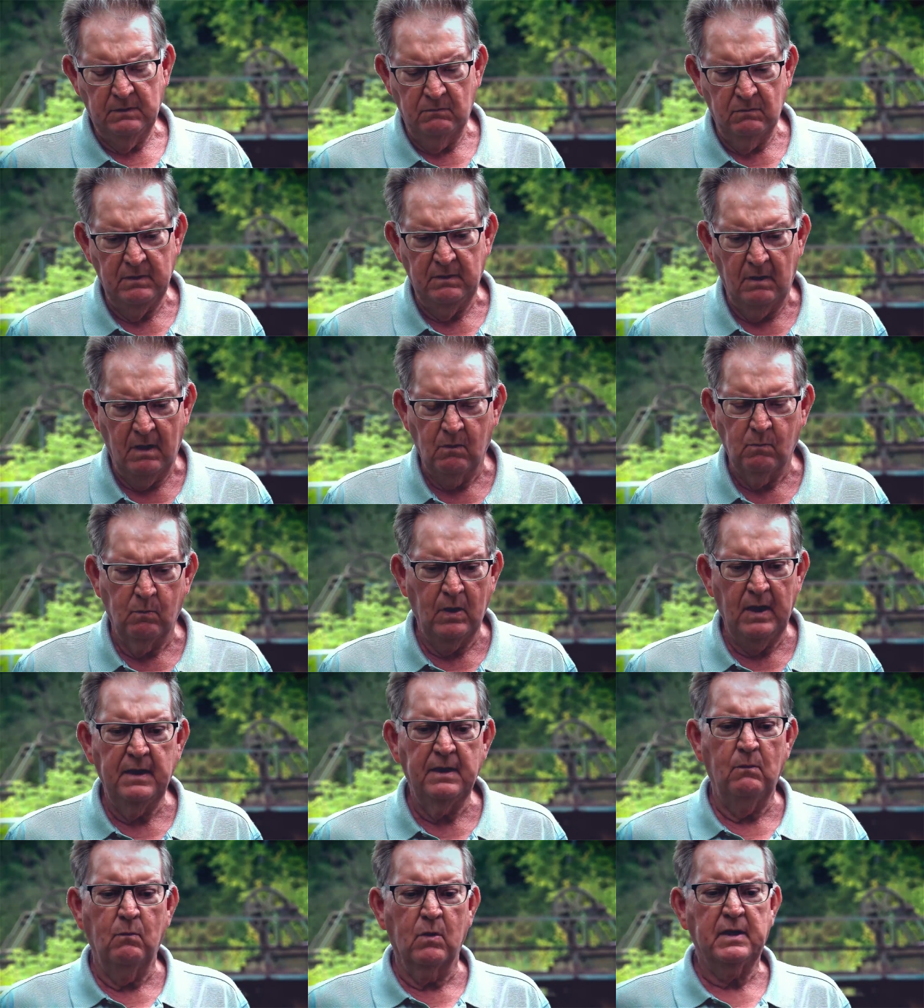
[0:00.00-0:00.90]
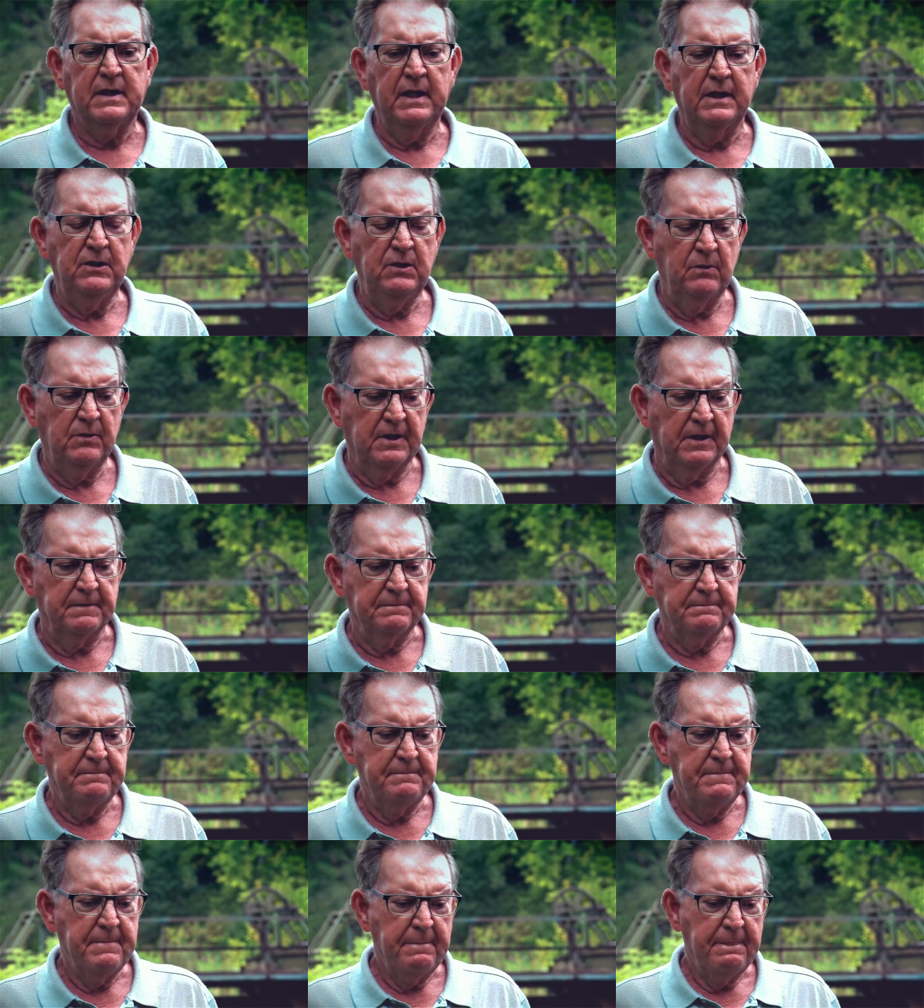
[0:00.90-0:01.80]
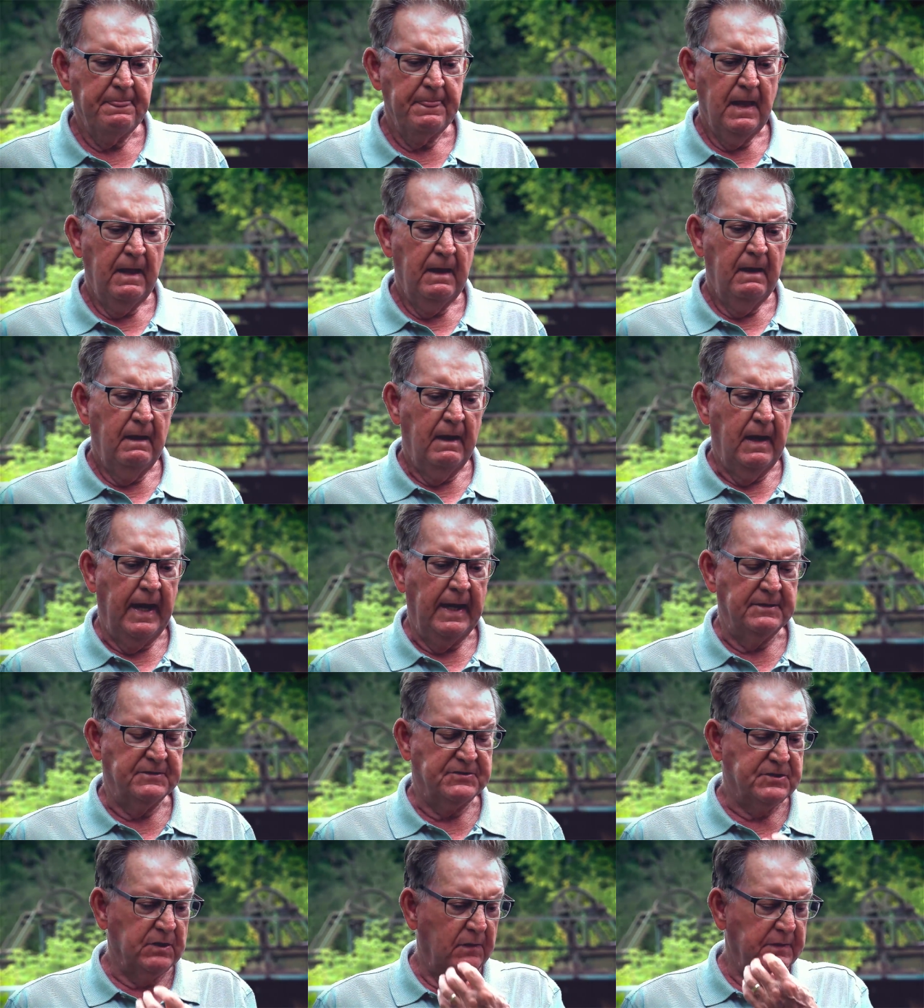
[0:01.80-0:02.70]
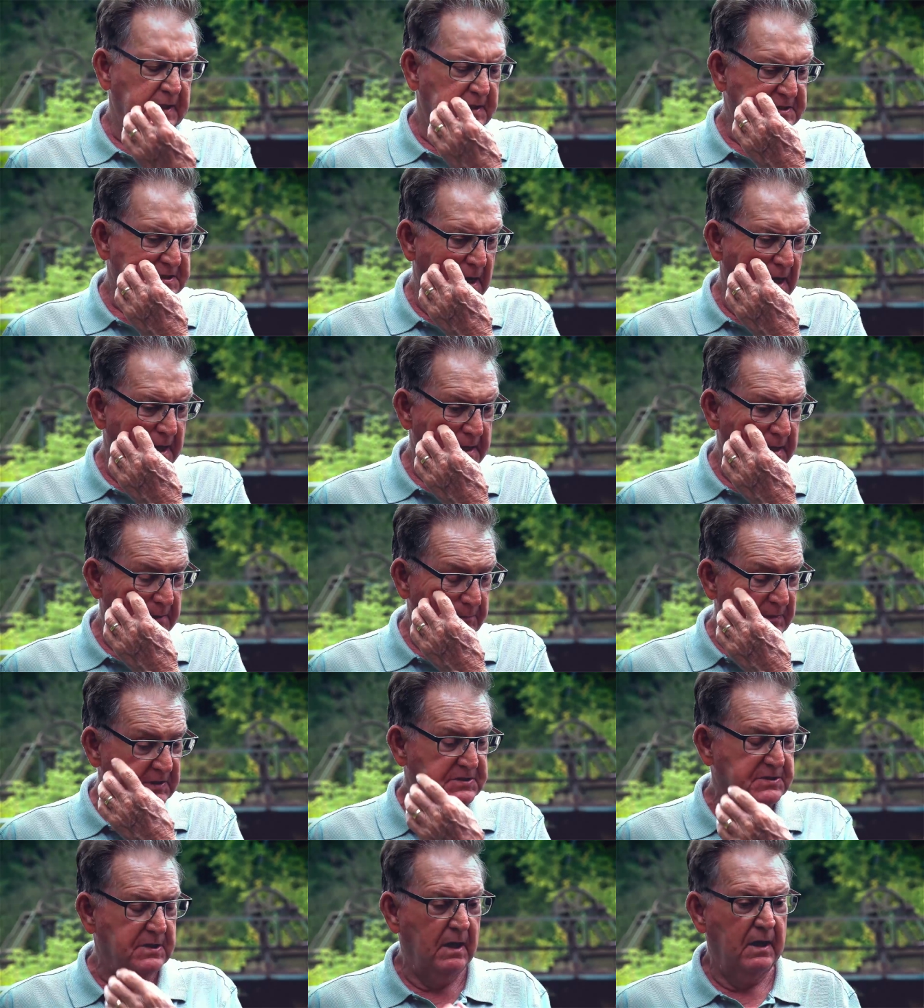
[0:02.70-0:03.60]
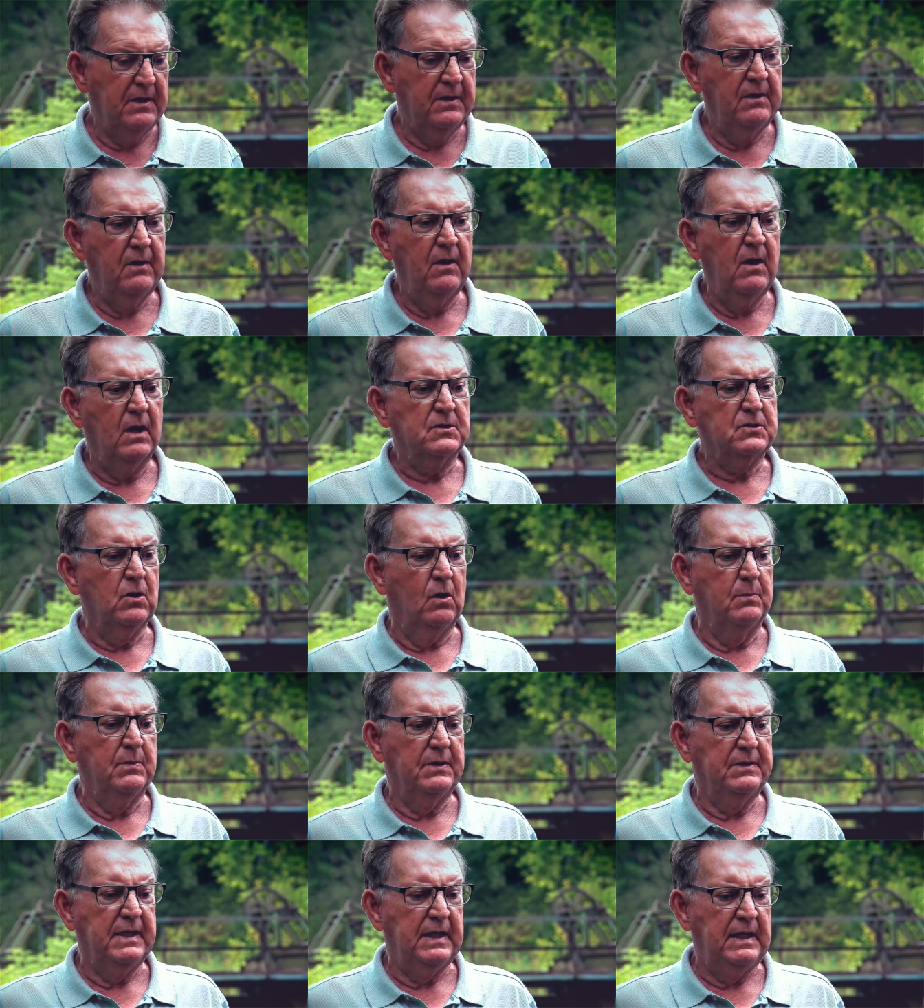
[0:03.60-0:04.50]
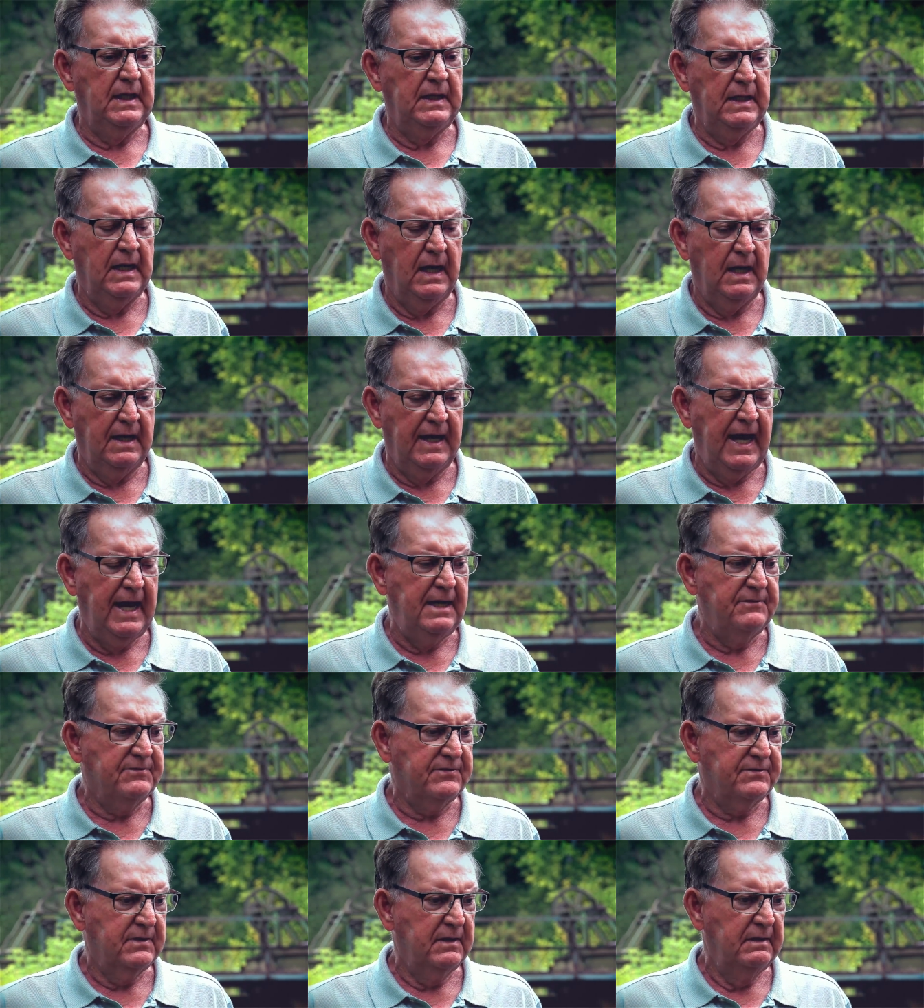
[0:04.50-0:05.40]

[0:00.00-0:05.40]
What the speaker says: really working unit. And so we started on October the 8th,